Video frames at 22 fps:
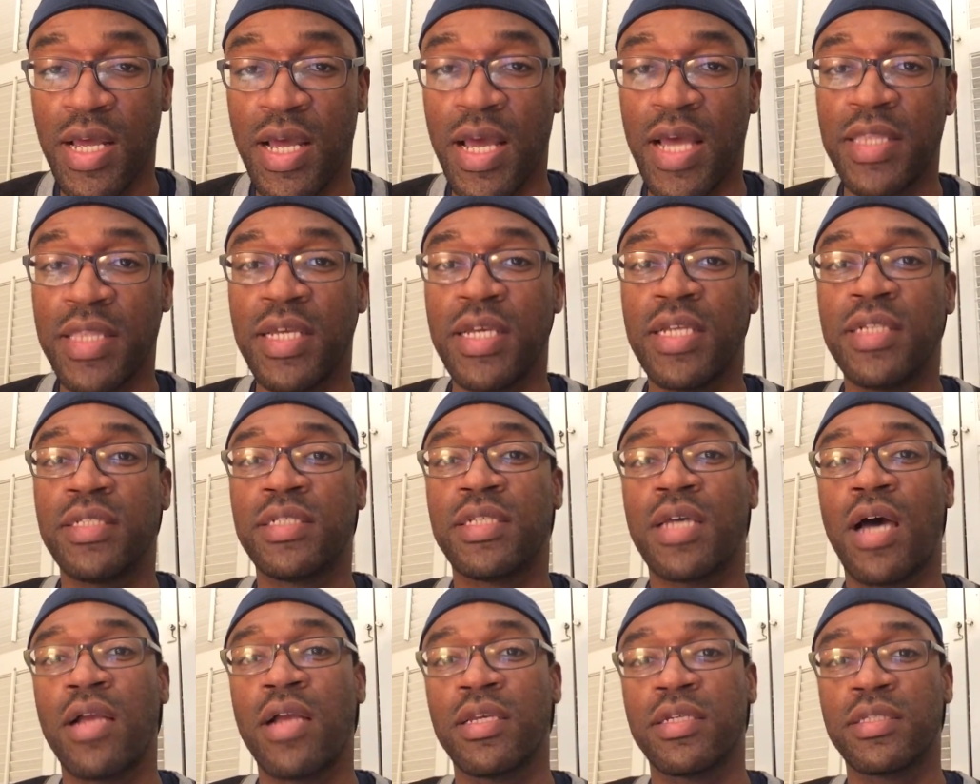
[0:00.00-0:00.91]
And then
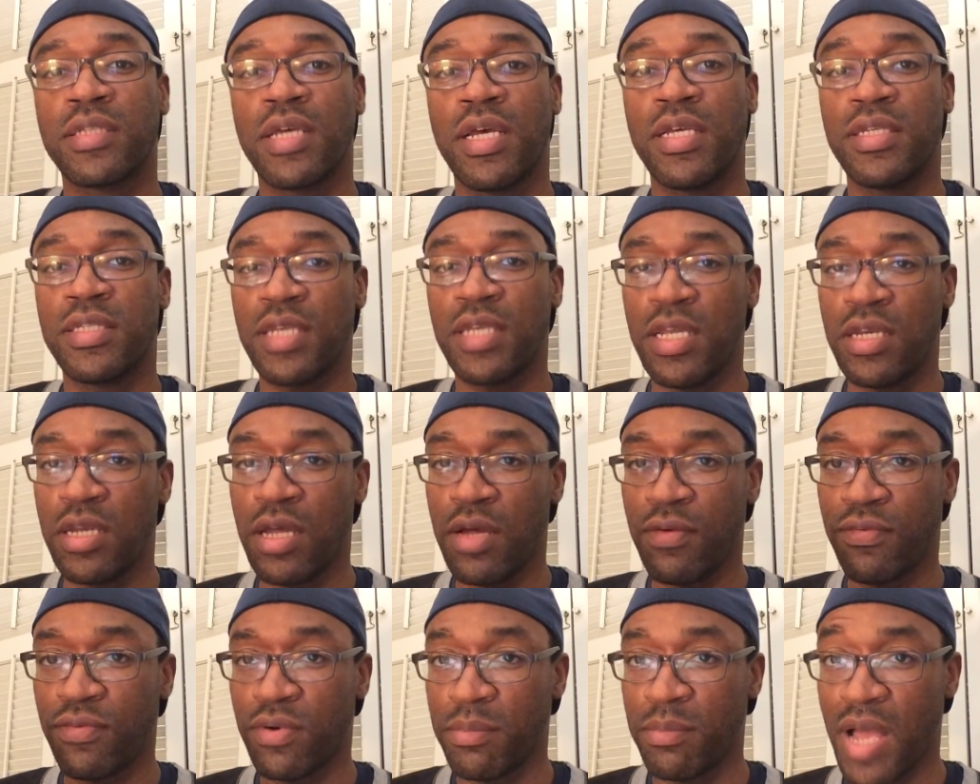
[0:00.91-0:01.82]
Tanya says,
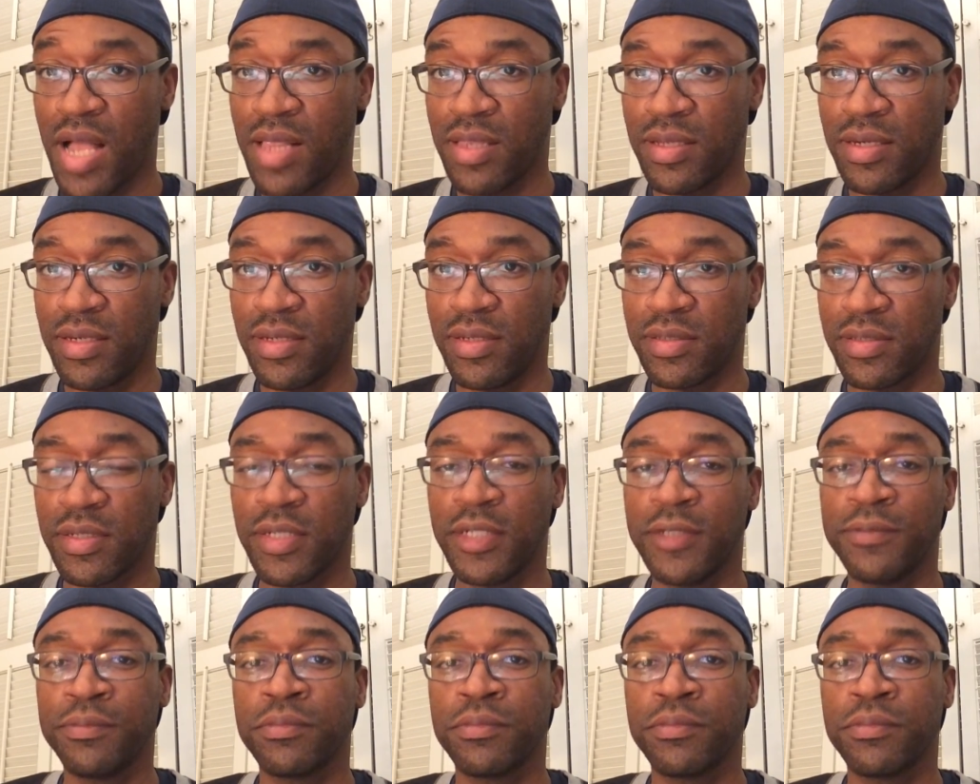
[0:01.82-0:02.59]
enough formalities.